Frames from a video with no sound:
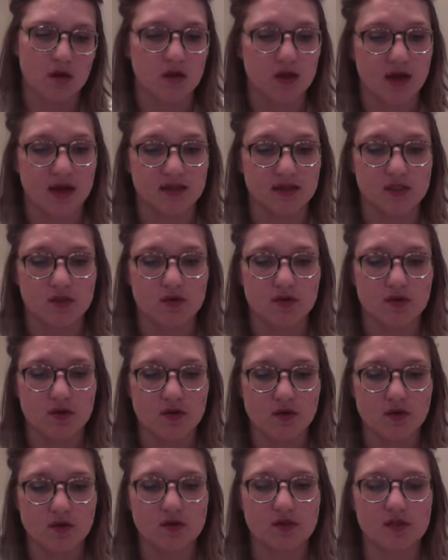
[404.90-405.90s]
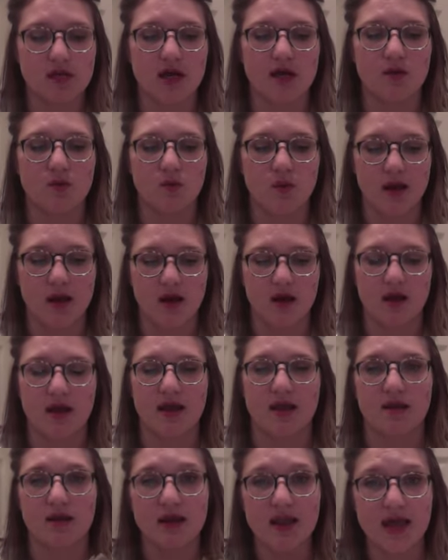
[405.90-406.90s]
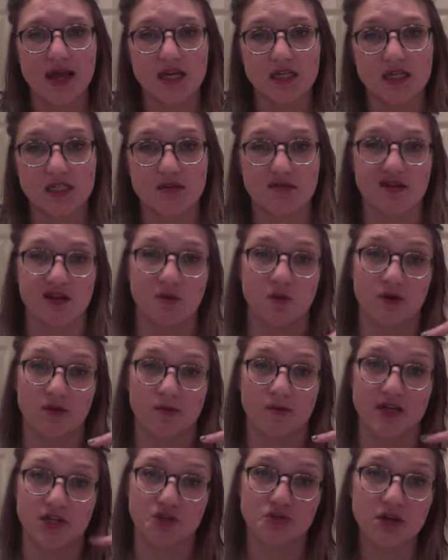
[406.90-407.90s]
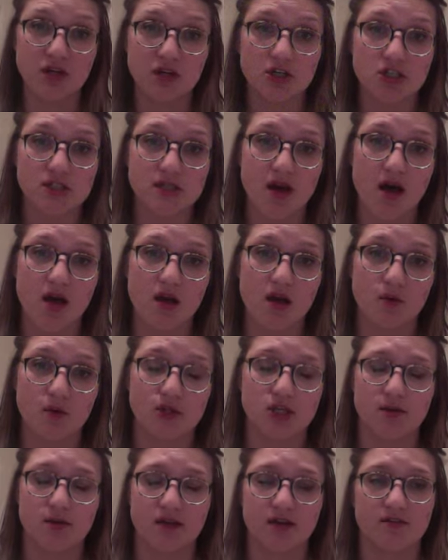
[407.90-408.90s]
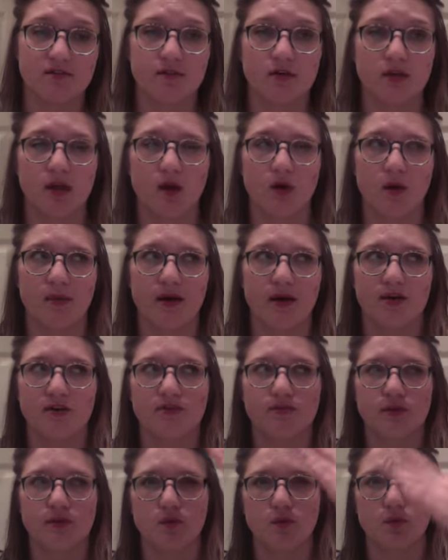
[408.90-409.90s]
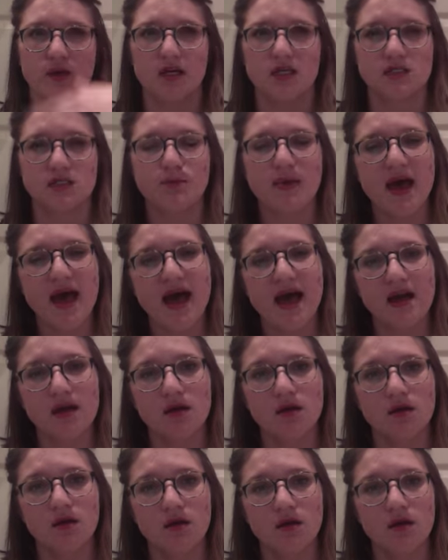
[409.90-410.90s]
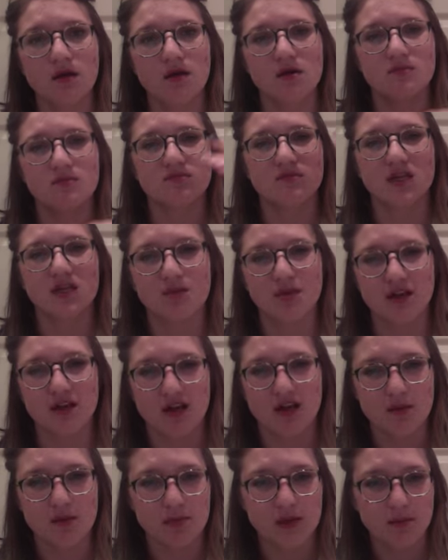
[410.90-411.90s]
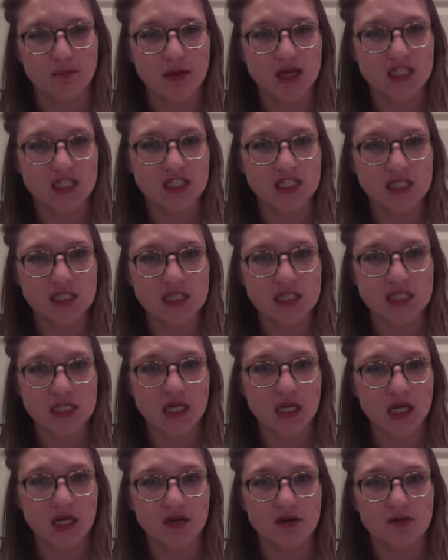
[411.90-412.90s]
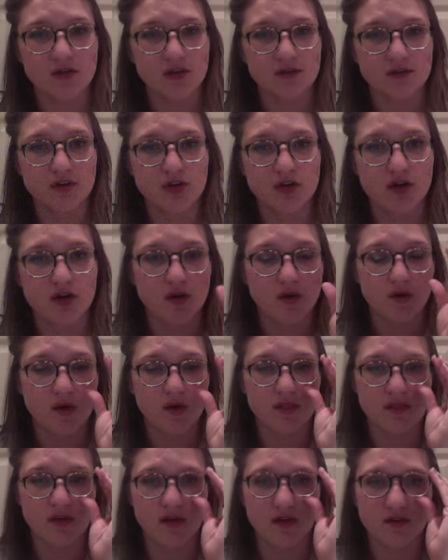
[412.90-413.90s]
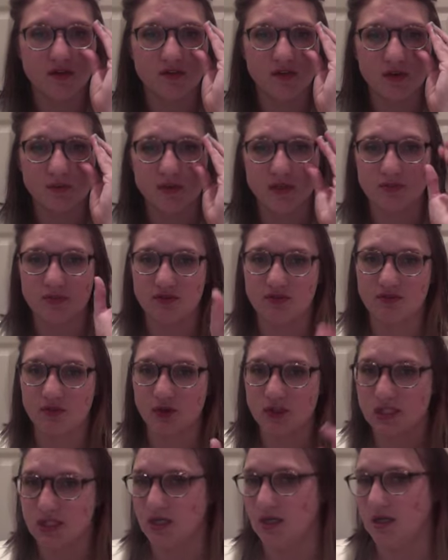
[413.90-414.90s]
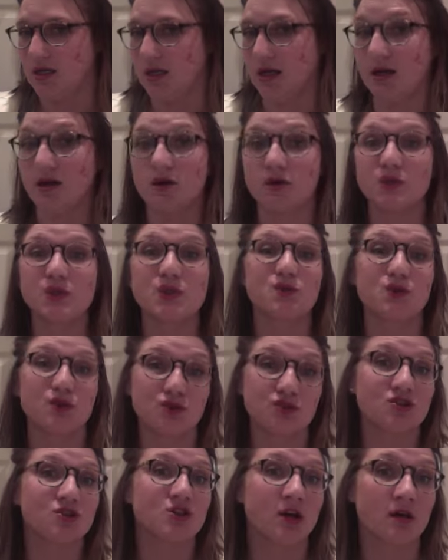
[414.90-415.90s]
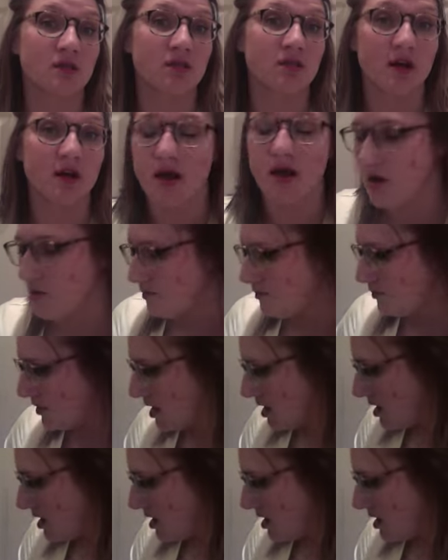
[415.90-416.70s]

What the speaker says: Yeah, so those I wear at night, and then I wear my shrinker sock, which I made a video about a few weeks back, maybe a couple months. I don't even know. I think I filmed it before San Diego, so you should check that out.